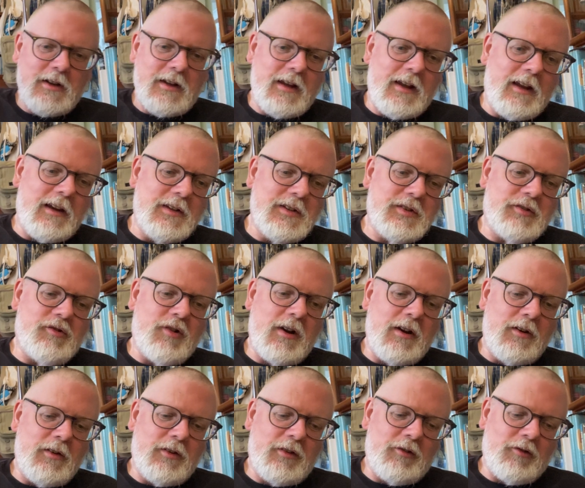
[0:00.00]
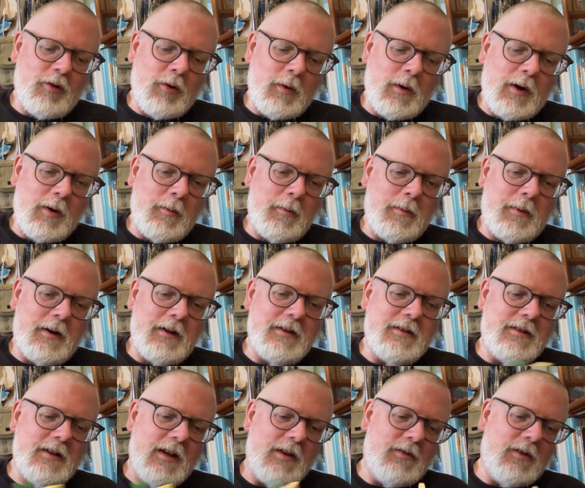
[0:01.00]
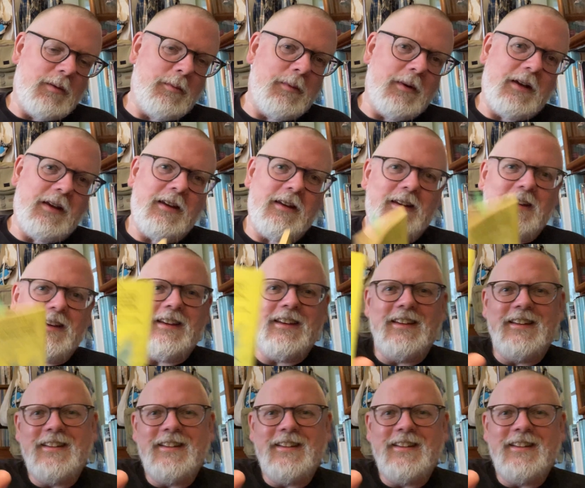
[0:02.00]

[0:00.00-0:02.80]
illustrated throughout by David McKee,